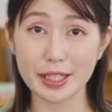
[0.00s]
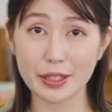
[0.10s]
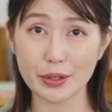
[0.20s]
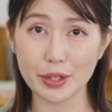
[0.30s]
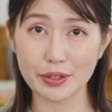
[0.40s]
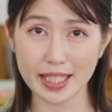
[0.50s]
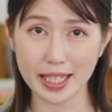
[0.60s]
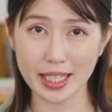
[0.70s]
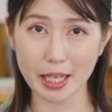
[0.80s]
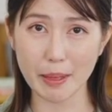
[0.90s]

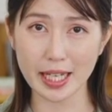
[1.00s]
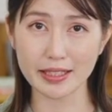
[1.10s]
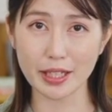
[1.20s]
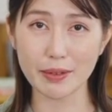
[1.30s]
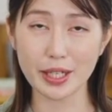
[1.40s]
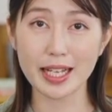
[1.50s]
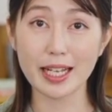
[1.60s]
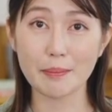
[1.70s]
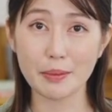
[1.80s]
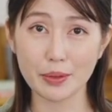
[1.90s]
Using a nearby server
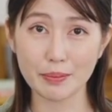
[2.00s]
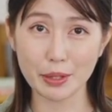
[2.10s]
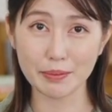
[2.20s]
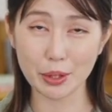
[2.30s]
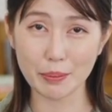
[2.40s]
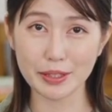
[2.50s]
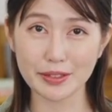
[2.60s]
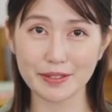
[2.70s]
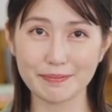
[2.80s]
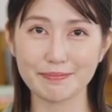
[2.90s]
can improve
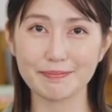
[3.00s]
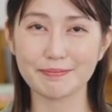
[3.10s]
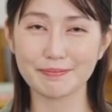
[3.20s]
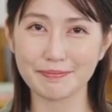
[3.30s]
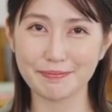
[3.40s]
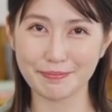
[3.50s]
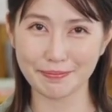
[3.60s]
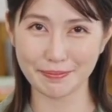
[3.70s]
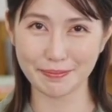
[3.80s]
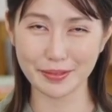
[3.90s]
performance.
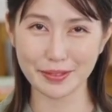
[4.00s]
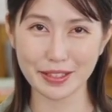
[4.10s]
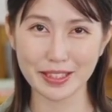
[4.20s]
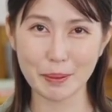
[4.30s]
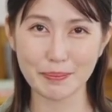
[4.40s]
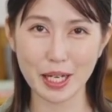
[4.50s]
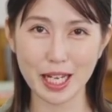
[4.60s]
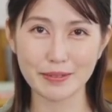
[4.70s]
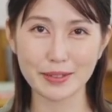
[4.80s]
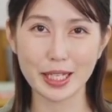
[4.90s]
Step
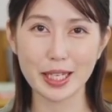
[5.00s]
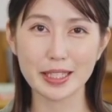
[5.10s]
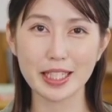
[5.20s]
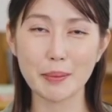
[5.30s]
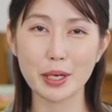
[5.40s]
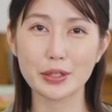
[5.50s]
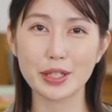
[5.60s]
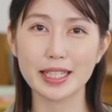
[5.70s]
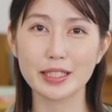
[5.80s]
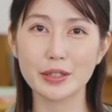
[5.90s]
5. Tap on
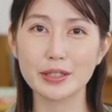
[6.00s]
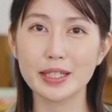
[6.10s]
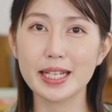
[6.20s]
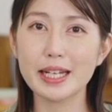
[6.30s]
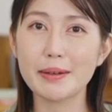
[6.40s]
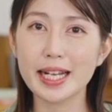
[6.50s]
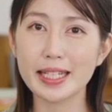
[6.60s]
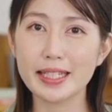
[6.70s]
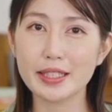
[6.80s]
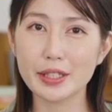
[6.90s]
Create Username
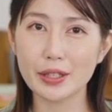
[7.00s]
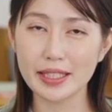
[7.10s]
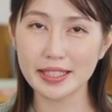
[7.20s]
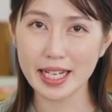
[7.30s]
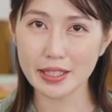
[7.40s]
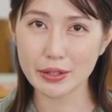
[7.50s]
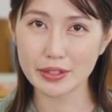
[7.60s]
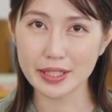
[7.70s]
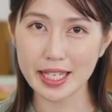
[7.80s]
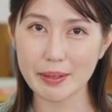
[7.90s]
and enter your desired
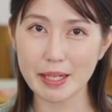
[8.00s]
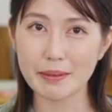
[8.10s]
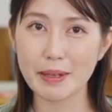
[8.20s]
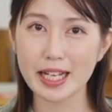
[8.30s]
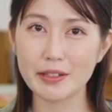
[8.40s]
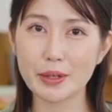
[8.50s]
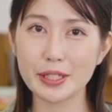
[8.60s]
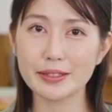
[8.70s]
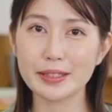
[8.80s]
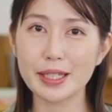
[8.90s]
username and
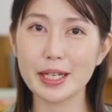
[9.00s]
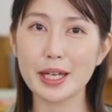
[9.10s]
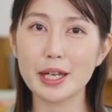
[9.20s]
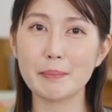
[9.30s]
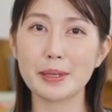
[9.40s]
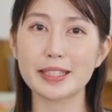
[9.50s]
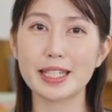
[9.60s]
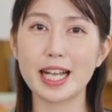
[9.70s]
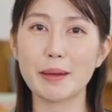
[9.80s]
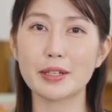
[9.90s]
password. Complete
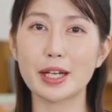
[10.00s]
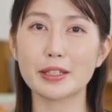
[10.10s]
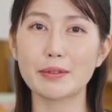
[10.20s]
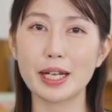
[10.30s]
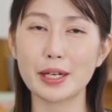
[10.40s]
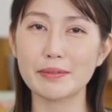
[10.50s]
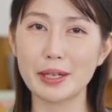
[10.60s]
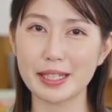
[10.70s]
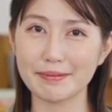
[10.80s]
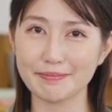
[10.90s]
the CAPTCHA to verify.